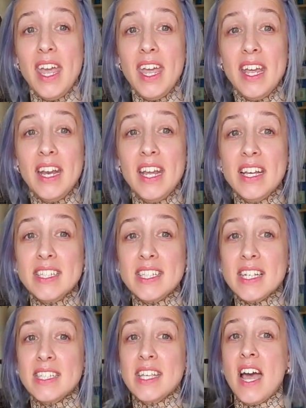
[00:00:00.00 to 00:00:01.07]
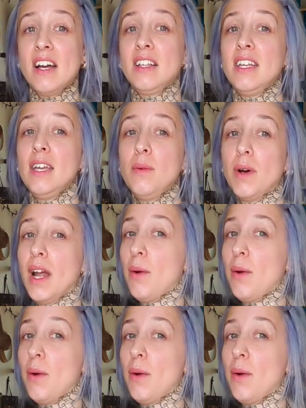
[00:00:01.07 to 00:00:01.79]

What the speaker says: It is exactly what I